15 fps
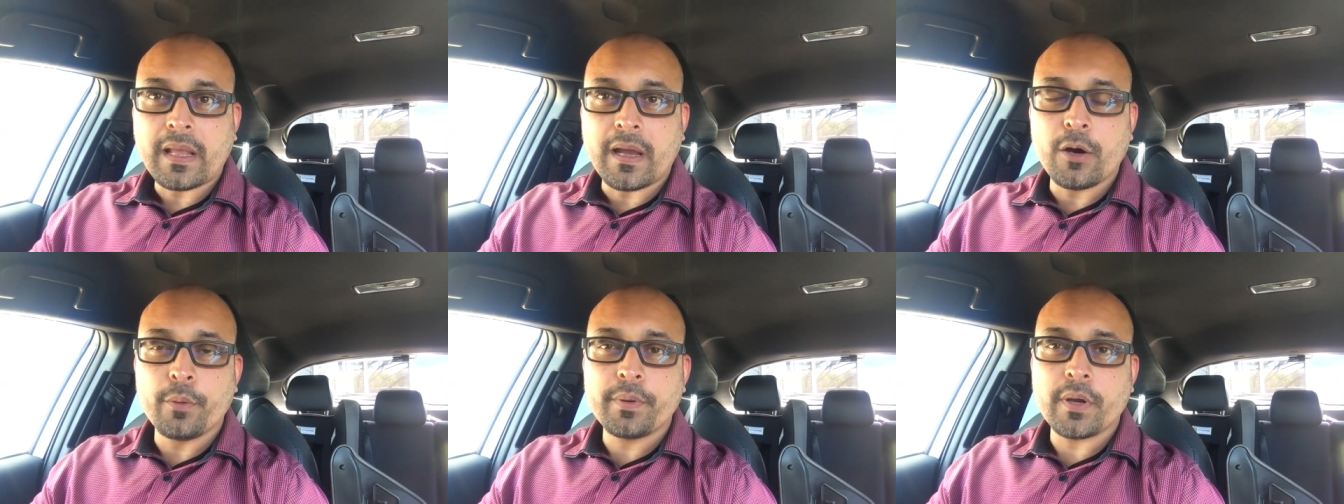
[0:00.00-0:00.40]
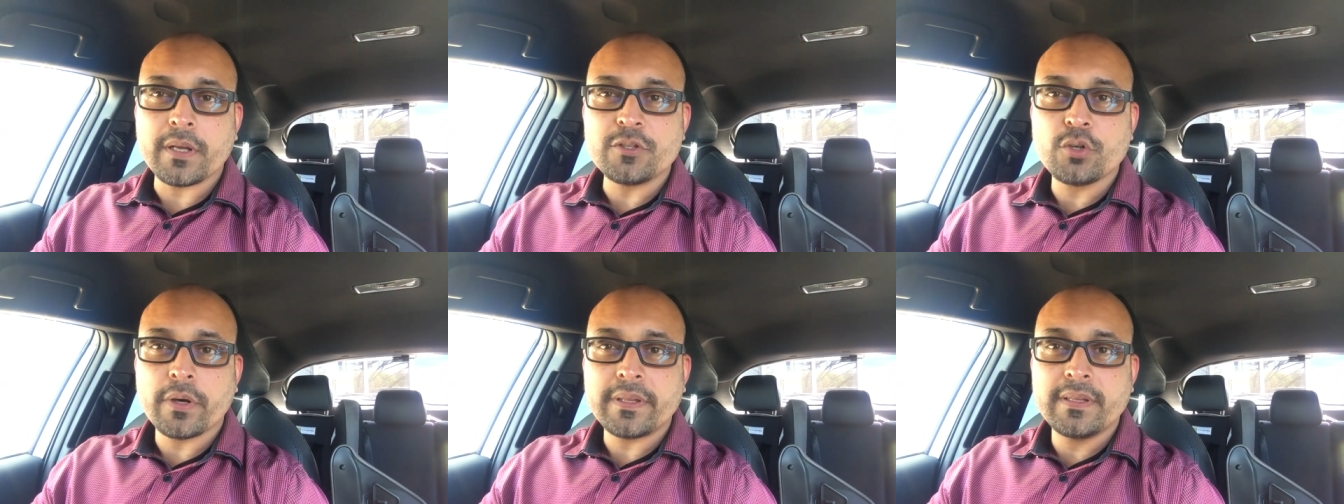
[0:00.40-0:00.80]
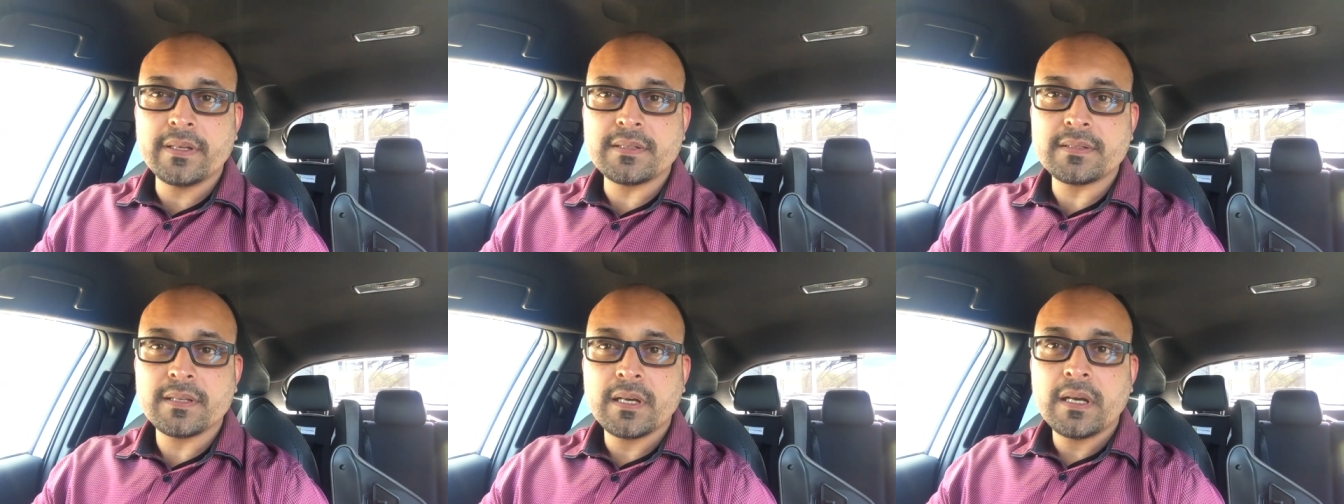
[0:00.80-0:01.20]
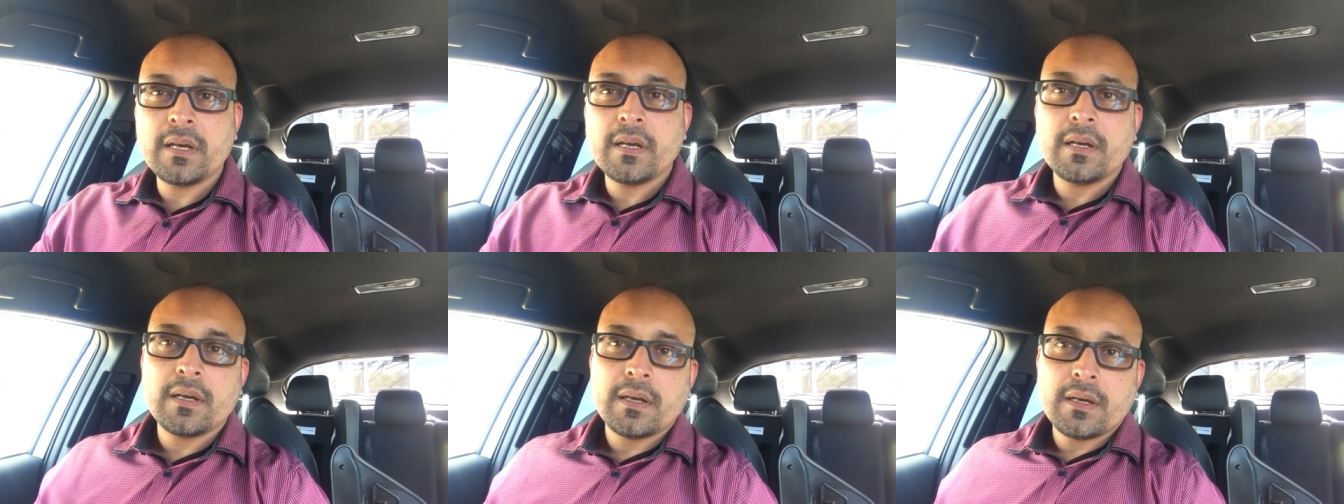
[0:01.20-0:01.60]
I hope you enjoyed this.
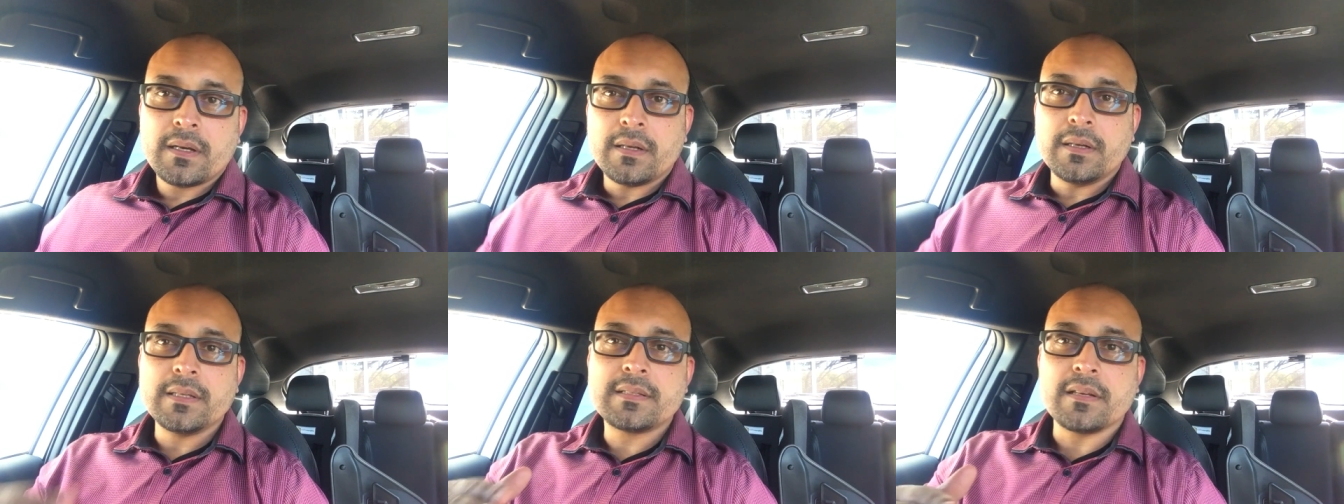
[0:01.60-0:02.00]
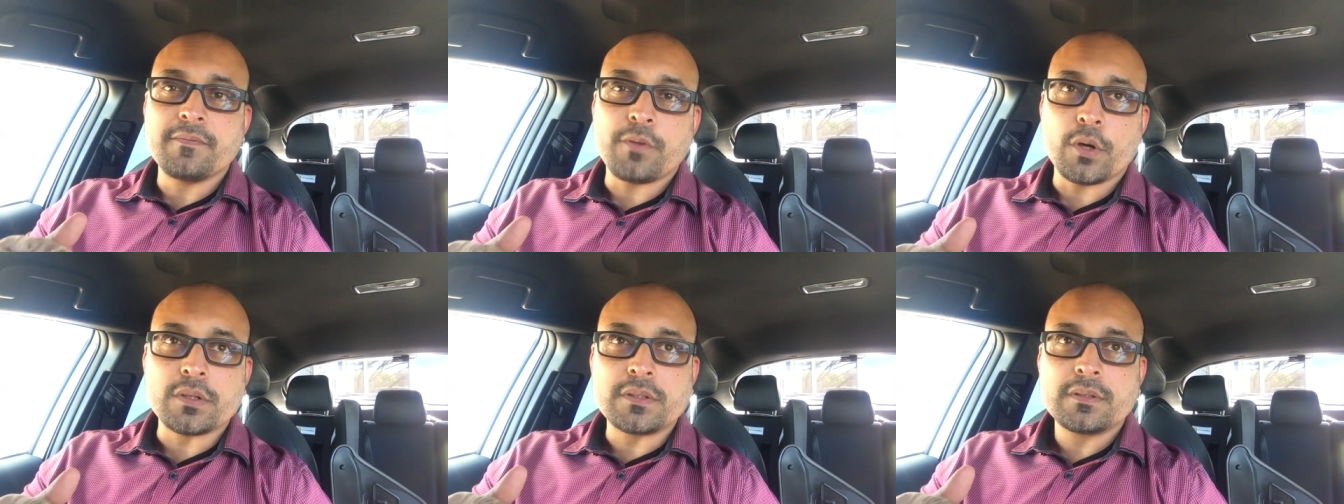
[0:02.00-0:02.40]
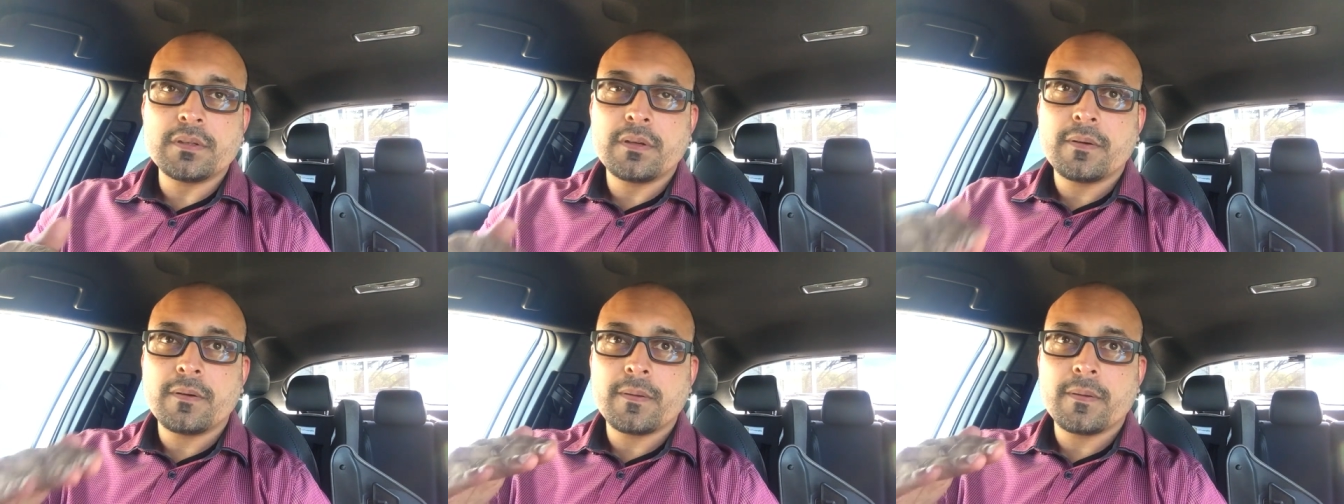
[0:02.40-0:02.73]
Listen, folks.